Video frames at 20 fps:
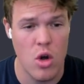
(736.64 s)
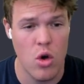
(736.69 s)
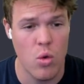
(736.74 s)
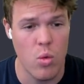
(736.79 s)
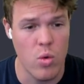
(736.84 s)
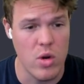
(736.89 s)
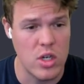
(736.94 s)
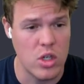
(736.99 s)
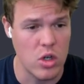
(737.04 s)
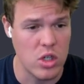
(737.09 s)

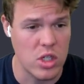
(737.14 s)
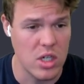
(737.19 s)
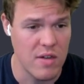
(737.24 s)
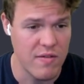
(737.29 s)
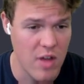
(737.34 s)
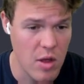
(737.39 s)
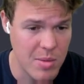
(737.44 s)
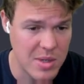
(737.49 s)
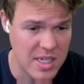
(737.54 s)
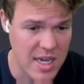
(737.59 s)
research and
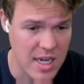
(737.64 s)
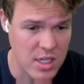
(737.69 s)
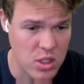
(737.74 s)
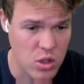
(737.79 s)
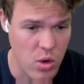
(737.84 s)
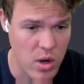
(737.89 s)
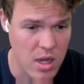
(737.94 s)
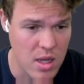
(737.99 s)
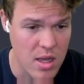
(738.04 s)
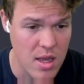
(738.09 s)
development tax
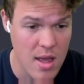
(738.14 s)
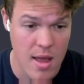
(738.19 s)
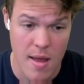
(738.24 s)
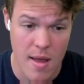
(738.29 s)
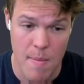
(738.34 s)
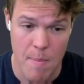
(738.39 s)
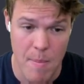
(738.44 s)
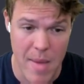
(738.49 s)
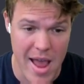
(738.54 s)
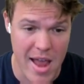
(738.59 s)
credit,
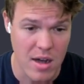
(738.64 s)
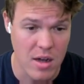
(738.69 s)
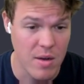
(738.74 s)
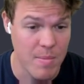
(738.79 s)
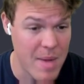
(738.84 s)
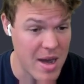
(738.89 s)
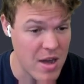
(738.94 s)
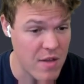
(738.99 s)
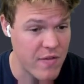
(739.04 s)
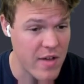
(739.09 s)

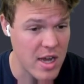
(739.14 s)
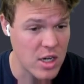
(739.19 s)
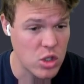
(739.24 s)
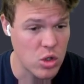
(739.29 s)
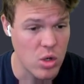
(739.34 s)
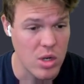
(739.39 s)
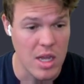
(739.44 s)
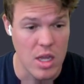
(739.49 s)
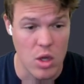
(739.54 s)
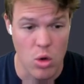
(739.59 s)

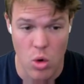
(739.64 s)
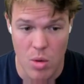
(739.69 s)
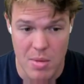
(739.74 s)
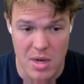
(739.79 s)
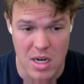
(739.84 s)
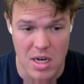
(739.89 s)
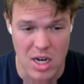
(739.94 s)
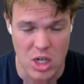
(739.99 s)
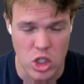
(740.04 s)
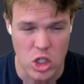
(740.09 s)
manufacturing equipment
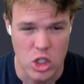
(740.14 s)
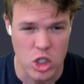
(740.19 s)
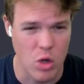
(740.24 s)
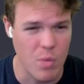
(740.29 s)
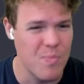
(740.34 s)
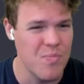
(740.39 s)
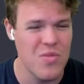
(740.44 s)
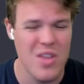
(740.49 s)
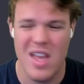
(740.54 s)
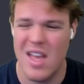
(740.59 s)
deduction. So
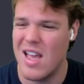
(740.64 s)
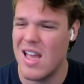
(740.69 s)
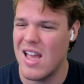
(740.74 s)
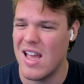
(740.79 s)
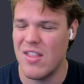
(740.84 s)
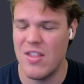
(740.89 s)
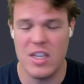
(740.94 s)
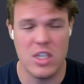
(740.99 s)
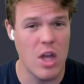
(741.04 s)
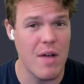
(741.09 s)

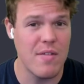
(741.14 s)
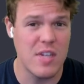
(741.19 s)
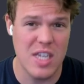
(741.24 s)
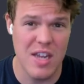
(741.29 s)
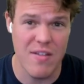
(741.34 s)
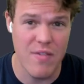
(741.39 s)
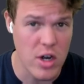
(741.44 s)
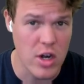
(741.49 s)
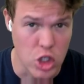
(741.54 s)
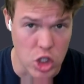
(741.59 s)
this is obviously a
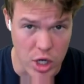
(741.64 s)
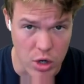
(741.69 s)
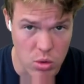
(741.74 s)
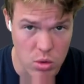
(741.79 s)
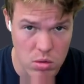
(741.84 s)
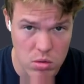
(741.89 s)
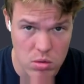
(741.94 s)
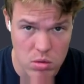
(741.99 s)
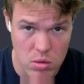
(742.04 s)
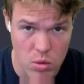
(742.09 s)
very
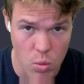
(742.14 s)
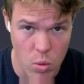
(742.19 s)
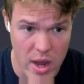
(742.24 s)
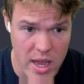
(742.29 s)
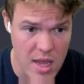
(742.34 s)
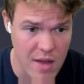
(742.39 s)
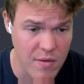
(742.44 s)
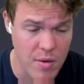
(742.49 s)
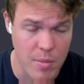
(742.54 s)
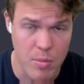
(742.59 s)
general way
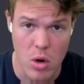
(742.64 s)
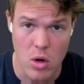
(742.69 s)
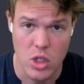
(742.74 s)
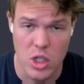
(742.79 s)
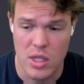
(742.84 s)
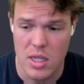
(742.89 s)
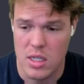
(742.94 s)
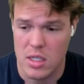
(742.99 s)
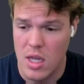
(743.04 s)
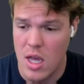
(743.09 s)
of approaching
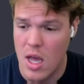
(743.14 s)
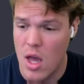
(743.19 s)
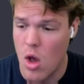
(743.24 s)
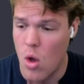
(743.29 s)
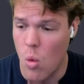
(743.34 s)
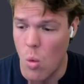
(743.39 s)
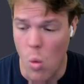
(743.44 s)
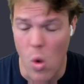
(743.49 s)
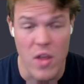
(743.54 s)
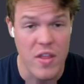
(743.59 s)
this.
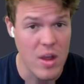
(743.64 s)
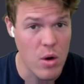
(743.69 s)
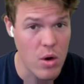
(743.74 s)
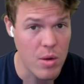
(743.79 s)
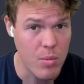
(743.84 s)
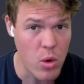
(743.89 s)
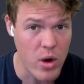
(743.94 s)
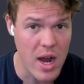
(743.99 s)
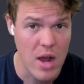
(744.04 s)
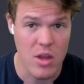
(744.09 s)
One thing I want to
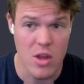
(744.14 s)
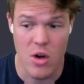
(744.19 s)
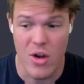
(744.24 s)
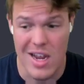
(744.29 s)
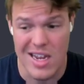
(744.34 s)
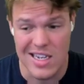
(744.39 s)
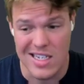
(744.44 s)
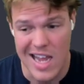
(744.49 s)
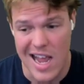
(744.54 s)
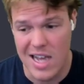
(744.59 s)
point out here
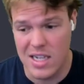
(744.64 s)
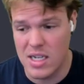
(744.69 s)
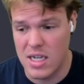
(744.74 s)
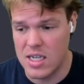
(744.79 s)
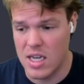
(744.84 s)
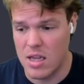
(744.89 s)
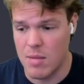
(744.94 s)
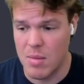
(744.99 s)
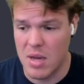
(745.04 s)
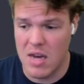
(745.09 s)
is, as I said
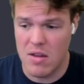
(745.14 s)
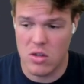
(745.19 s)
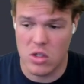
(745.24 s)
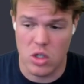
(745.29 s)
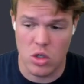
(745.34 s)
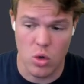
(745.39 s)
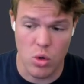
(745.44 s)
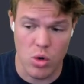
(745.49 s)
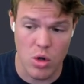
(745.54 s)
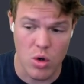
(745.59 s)
in the beginning of this
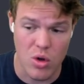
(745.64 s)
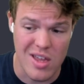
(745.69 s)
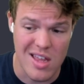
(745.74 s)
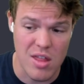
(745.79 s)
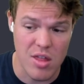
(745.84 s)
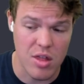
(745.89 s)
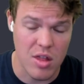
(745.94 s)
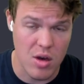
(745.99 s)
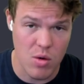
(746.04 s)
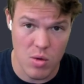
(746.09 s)
tutorial, in
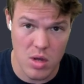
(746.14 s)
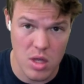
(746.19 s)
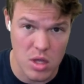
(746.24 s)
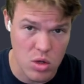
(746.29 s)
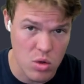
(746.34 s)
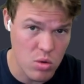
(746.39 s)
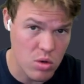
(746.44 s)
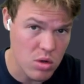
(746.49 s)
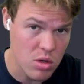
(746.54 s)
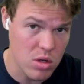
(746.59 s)
theory,
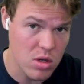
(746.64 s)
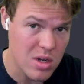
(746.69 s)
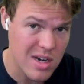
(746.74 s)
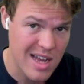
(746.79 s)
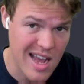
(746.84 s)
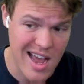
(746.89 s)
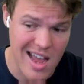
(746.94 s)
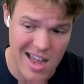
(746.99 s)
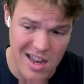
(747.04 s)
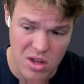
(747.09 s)
you could
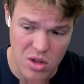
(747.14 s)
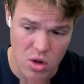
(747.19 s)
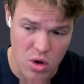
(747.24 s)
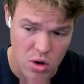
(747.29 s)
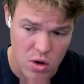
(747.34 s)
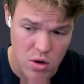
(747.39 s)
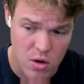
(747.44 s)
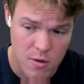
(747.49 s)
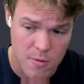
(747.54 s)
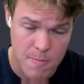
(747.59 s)
add
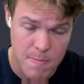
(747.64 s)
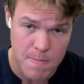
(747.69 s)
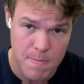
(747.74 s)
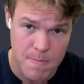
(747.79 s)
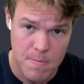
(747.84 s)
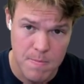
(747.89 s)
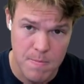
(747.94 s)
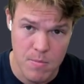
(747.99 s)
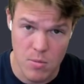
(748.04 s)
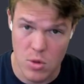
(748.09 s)
your,
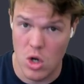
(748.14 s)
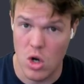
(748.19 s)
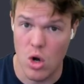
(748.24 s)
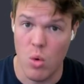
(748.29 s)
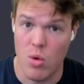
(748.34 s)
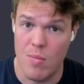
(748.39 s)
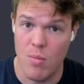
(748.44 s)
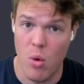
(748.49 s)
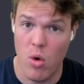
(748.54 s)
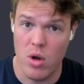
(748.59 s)
you know,
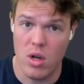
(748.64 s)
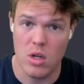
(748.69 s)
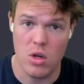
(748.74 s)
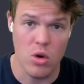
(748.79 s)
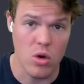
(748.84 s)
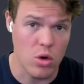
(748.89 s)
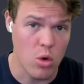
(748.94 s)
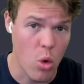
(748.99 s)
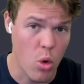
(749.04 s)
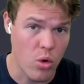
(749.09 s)
reporting, your
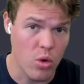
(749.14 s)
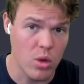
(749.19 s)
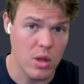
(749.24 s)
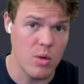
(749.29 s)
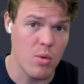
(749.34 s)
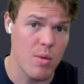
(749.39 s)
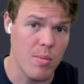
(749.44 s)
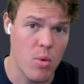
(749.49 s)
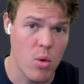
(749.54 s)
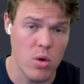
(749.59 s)
quarterly
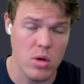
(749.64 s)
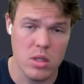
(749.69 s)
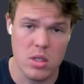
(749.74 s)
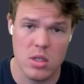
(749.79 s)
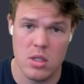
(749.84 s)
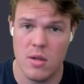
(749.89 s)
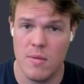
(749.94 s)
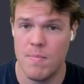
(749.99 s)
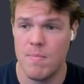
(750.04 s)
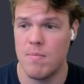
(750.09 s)
reports,
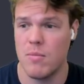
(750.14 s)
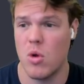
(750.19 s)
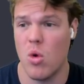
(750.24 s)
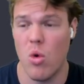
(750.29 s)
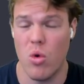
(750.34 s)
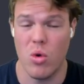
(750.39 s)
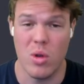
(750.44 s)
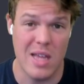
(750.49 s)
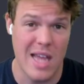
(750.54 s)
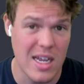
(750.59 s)

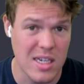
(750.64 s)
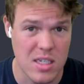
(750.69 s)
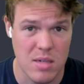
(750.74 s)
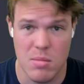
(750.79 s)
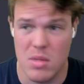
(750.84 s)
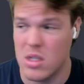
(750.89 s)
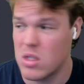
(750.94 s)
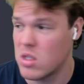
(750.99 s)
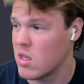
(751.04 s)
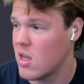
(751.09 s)
quarterly
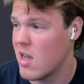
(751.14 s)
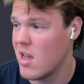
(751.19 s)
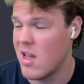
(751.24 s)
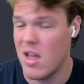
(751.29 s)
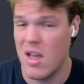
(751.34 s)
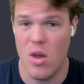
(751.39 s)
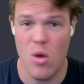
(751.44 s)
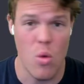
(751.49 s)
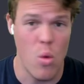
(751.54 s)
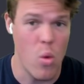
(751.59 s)
estimates,
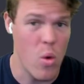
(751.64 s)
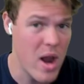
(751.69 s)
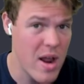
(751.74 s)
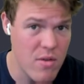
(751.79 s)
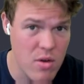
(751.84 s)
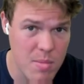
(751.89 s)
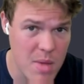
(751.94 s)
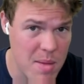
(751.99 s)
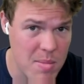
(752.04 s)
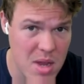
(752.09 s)
whatever
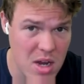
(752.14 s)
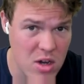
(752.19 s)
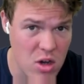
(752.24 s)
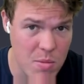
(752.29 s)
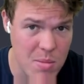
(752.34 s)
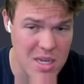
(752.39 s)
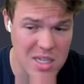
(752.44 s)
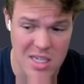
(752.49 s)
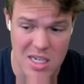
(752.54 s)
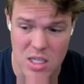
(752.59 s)
it may be in your
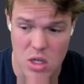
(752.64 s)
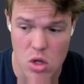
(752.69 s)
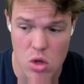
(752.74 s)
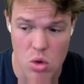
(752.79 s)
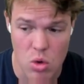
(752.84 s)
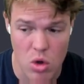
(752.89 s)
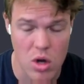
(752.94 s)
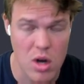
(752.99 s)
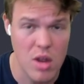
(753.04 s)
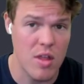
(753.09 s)
business, you
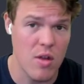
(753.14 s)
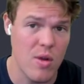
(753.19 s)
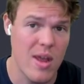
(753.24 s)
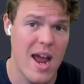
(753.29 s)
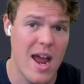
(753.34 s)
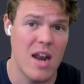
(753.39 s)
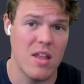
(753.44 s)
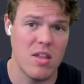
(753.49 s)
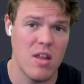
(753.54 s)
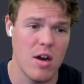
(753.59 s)
could in theory
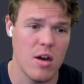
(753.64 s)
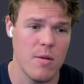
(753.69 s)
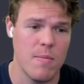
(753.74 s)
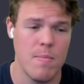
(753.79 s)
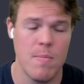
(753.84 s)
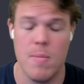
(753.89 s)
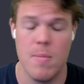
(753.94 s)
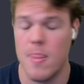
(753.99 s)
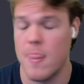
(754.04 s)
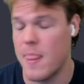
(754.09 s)
add it there.
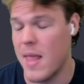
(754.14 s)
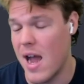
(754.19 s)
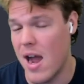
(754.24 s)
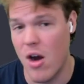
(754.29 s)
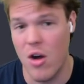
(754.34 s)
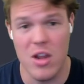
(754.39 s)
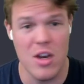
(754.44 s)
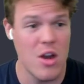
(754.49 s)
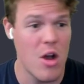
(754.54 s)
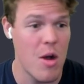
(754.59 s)
Now, I
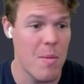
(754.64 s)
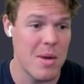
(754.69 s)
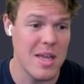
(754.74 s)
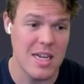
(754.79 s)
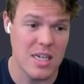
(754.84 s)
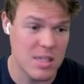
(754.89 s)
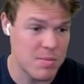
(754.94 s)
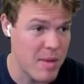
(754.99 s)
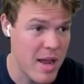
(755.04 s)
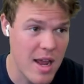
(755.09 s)
already know I'm going to get
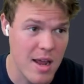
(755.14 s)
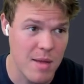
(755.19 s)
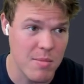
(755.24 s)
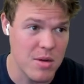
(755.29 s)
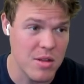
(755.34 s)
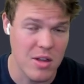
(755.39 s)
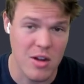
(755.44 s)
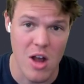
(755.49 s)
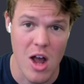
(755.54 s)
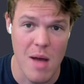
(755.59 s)
spammed in
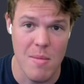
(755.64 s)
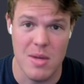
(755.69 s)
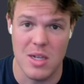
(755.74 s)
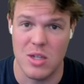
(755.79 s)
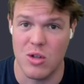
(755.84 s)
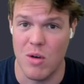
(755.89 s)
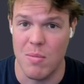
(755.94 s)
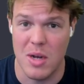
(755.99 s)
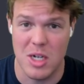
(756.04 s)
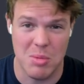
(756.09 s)
the comments, or
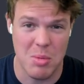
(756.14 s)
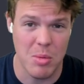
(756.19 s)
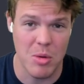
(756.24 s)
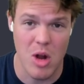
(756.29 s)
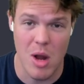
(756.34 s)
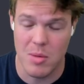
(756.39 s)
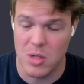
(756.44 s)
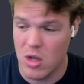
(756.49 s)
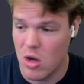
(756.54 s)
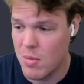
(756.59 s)
a bunch of people in the
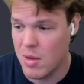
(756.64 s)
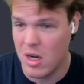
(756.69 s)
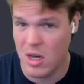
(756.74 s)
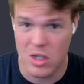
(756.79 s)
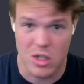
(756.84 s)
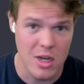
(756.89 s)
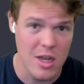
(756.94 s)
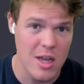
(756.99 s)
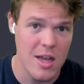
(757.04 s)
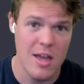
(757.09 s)
comments, oh my
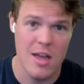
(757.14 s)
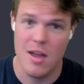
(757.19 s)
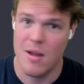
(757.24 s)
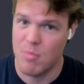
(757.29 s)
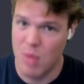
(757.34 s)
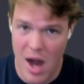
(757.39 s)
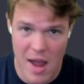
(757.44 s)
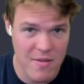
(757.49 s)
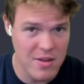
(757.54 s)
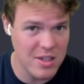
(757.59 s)
gosh,
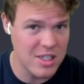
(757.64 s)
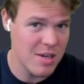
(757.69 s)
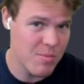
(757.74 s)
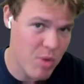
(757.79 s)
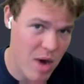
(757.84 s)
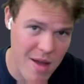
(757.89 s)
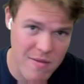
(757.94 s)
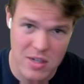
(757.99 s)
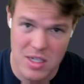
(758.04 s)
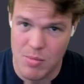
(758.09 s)
privacy,
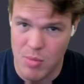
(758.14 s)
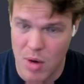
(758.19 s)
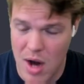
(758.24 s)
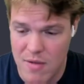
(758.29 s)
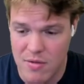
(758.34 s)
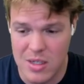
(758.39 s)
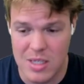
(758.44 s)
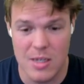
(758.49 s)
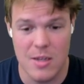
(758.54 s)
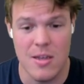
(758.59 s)
privacy,
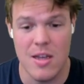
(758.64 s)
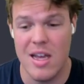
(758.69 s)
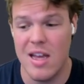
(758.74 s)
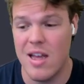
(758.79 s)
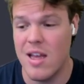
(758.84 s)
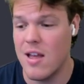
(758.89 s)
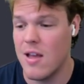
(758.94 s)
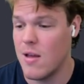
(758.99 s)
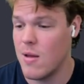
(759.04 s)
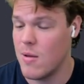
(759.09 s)
privacy.
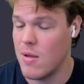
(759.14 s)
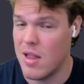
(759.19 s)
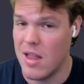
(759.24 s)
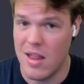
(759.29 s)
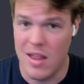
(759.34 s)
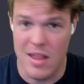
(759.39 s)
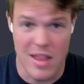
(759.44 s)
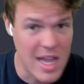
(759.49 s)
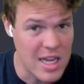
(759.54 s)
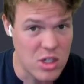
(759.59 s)

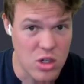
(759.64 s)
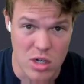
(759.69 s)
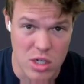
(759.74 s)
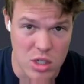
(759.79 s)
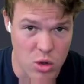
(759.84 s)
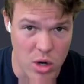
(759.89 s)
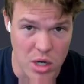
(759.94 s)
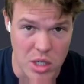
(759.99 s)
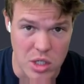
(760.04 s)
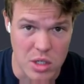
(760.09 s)
That's your
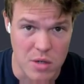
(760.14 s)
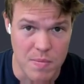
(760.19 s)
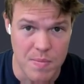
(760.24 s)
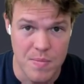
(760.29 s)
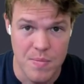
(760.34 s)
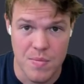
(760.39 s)
discretion.